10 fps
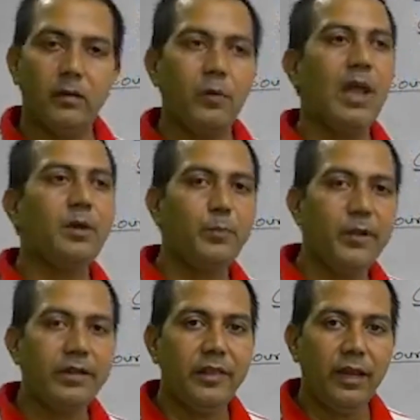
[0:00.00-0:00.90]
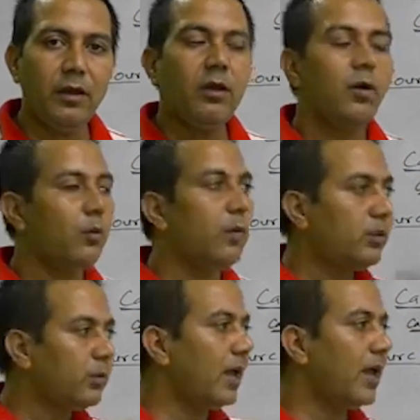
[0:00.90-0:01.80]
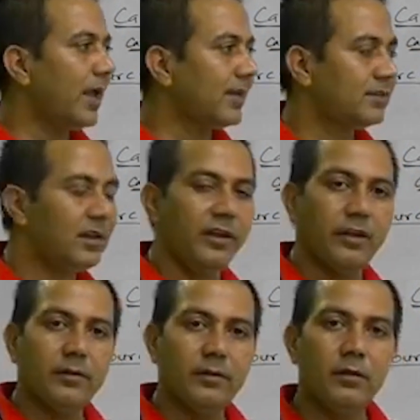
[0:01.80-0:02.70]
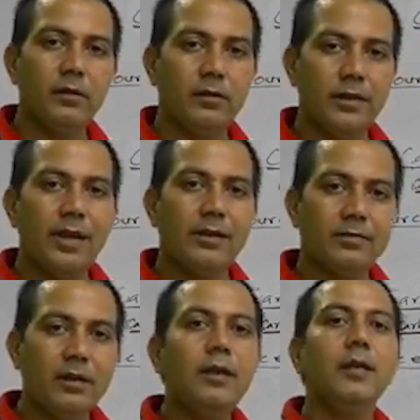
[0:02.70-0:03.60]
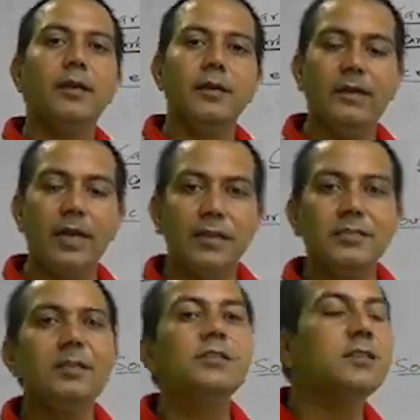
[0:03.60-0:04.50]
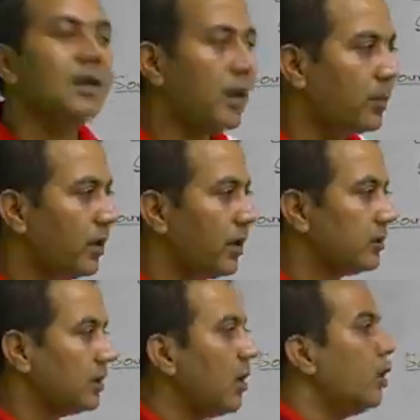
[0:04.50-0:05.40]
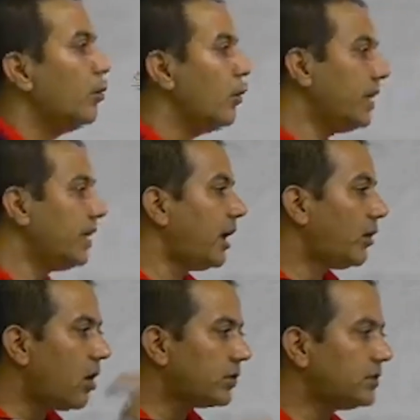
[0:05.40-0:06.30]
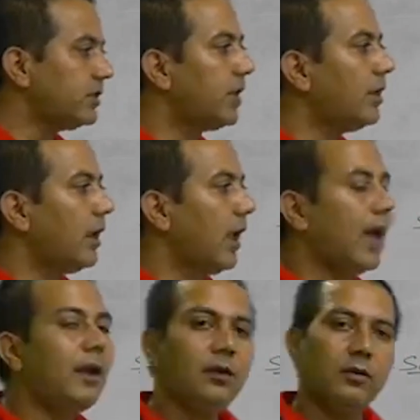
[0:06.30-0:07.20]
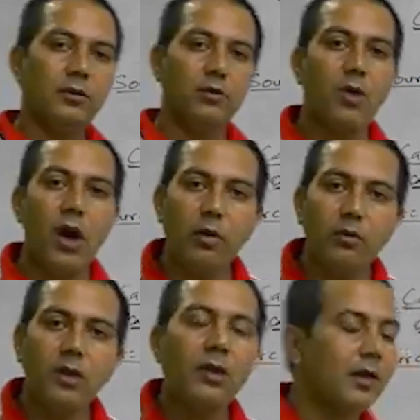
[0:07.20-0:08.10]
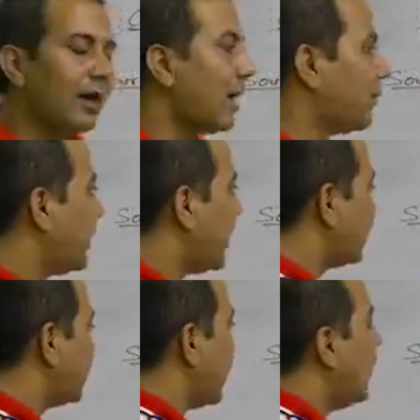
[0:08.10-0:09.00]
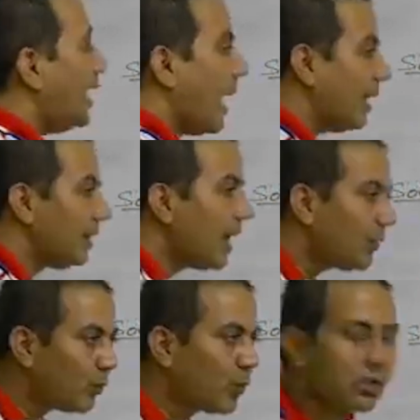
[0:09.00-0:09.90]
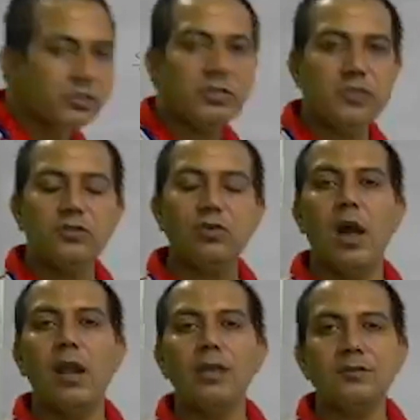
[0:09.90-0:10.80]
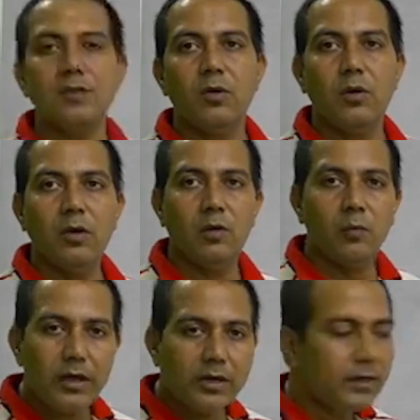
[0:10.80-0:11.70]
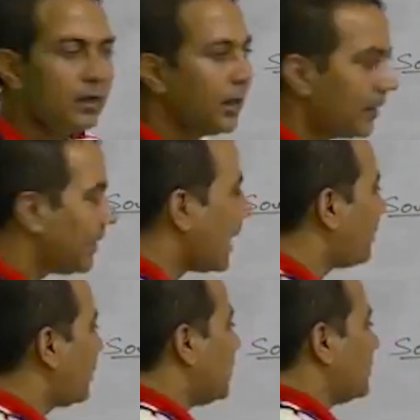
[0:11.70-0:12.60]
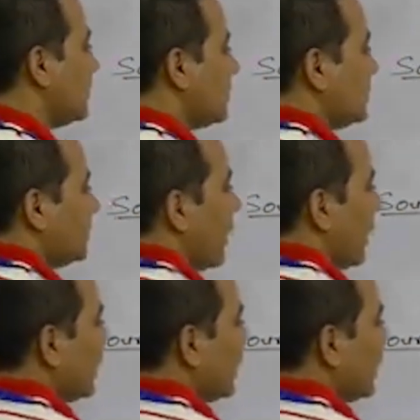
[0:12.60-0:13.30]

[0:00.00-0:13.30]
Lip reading: while breathing, what we are exhaling, that is the gas is carbon dioxide. We take oxygen and throw out carbon dioxide, and that process is called as what? That process is called